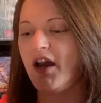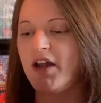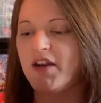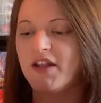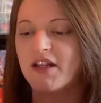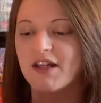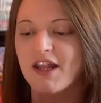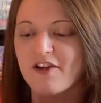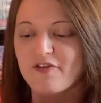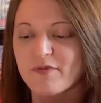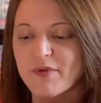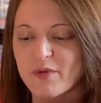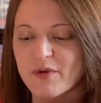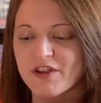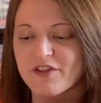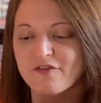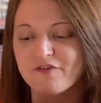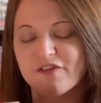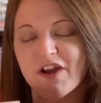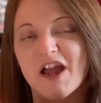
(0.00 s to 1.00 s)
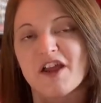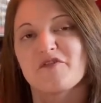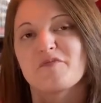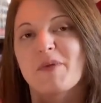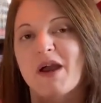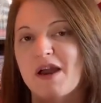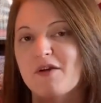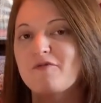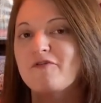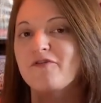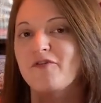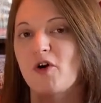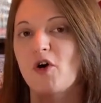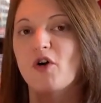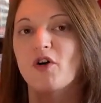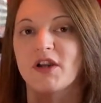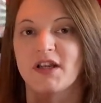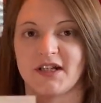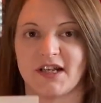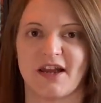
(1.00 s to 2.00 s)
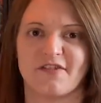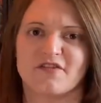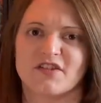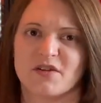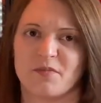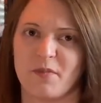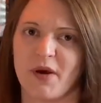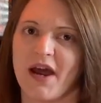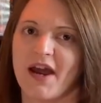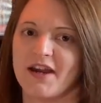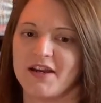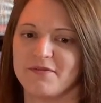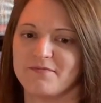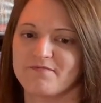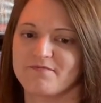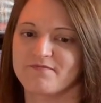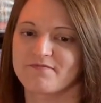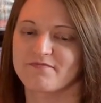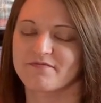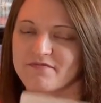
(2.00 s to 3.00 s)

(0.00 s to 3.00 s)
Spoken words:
And it left me with £5.40 left to pay.